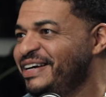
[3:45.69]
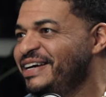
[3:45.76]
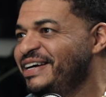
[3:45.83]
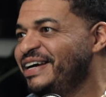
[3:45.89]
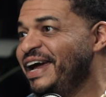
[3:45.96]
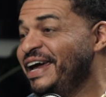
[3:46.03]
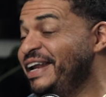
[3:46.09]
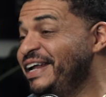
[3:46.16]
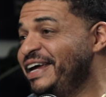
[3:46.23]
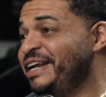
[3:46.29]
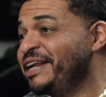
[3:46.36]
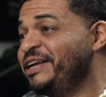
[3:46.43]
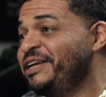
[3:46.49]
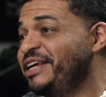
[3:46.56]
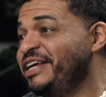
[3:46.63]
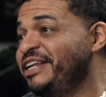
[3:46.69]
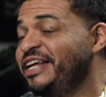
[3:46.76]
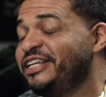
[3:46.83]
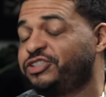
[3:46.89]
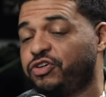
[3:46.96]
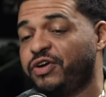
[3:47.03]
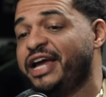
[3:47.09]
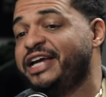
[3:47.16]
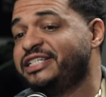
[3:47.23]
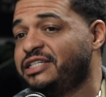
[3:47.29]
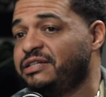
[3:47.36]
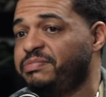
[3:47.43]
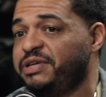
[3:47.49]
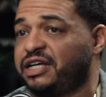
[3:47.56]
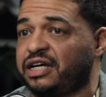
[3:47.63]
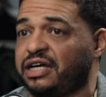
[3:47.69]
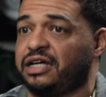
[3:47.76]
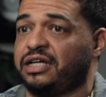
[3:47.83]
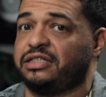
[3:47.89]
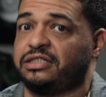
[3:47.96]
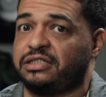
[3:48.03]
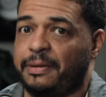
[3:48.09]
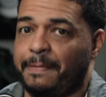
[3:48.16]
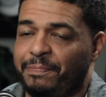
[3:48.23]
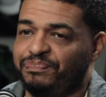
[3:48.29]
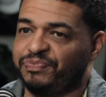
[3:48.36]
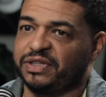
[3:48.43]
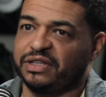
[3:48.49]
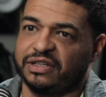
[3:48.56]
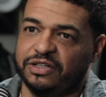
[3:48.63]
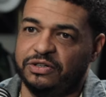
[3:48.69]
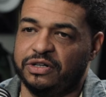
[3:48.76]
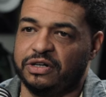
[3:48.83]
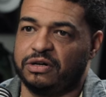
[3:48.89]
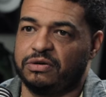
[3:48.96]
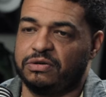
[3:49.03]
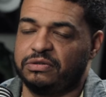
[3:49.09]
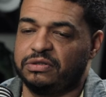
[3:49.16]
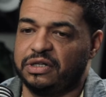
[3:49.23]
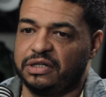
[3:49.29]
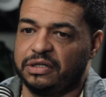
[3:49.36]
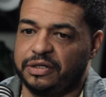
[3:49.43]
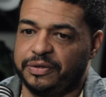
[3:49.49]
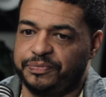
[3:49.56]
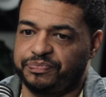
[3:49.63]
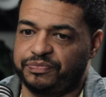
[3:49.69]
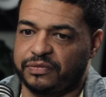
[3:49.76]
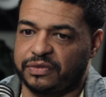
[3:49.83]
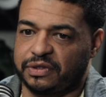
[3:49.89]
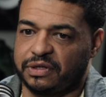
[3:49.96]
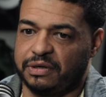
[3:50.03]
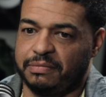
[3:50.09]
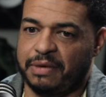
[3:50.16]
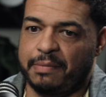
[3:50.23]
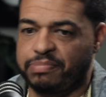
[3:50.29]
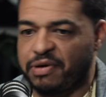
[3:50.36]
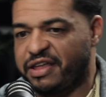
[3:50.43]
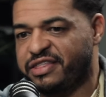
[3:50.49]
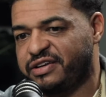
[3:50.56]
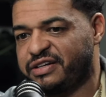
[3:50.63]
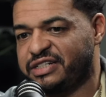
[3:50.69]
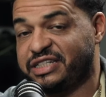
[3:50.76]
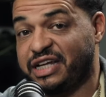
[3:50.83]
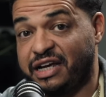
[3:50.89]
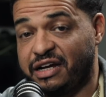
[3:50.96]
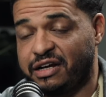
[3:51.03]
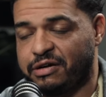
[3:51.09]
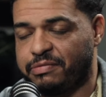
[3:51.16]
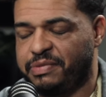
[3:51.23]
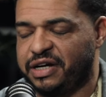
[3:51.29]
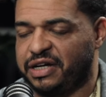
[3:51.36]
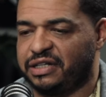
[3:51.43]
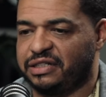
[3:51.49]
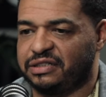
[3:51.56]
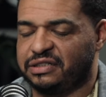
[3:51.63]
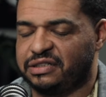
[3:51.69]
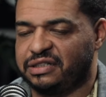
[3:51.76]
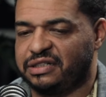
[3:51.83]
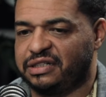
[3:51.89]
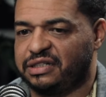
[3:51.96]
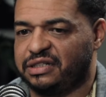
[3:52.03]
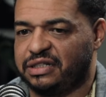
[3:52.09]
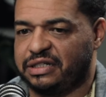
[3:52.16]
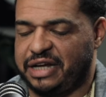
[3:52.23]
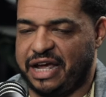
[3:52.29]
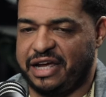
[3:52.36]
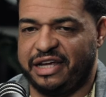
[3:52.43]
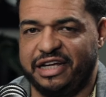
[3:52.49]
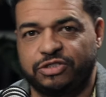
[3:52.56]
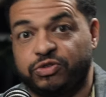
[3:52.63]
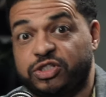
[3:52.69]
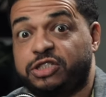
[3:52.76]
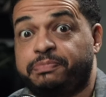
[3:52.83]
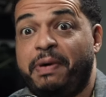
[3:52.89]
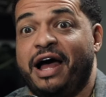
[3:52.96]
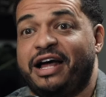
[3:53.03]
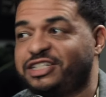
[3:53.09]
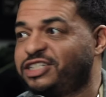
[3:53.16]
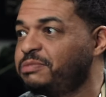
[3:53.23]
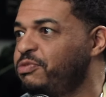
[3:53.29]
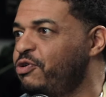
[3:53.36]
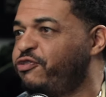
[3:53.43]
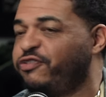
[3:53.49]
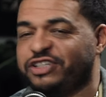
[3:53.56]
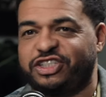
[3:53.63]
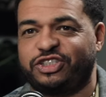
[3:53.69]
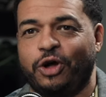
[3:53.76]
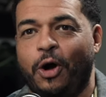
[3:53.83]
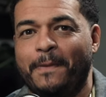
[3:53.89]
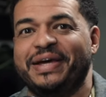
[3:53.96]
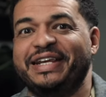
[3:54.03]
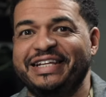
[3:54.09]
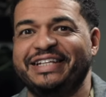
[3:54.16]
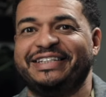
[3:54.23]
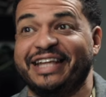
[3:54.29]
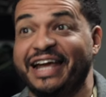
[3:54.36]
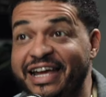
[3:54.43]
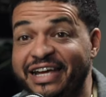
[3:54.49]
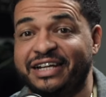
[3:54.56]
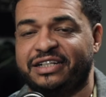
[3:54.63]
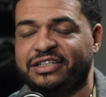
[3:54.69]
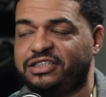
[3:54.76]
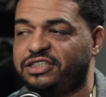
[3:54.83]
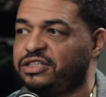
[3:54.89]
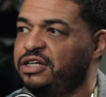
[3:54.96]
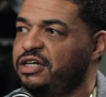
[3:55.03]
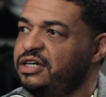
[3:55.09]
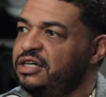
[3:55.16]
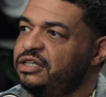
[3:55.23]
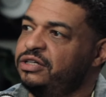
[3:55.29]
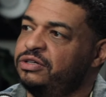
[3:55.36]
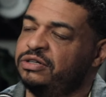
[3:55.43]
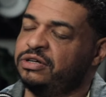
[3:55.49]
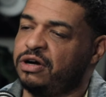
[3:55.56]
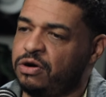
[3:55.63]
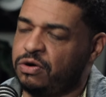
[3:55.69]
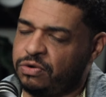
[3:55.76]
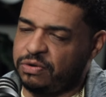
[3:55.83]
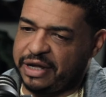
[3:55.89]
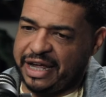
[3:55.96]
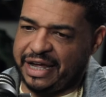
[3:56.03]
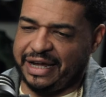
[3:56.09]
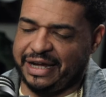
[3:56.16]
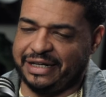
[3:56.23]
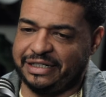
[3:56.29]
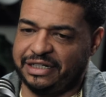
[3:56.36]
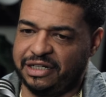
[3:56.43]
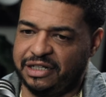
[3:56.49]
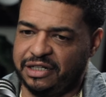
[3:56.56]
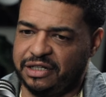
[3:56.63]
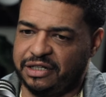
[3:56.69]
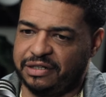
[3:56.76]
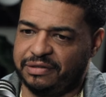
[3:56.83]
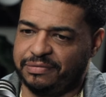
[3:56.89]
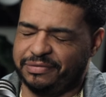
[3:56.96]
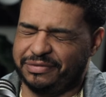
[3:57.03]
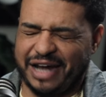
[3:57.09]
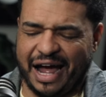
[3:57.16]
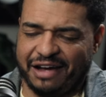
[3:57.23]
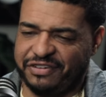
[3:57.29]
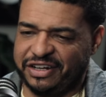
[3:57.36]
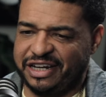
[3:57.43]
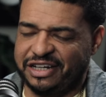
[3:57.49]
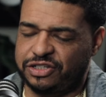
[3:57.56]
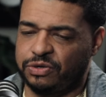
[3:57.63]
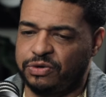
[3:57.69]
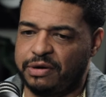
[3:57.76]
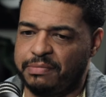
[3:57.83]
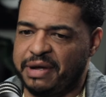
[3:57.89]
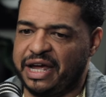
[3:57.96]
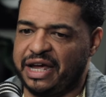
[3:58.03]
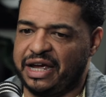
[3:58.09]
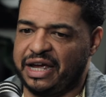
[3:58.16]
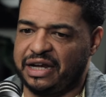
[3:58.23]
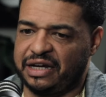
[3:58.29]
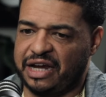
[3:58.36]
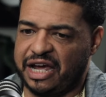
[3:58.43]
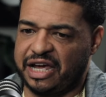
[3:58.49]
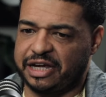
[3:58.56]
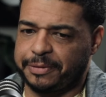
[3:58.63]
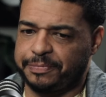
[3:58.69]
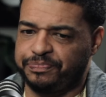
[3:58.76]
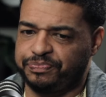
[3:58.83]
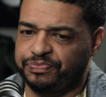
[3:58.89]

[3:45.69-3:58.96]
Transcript: know. And it's crazy because, you know, my brother is here, but like he's responsible for so many things, you know. And diving into it, man, like,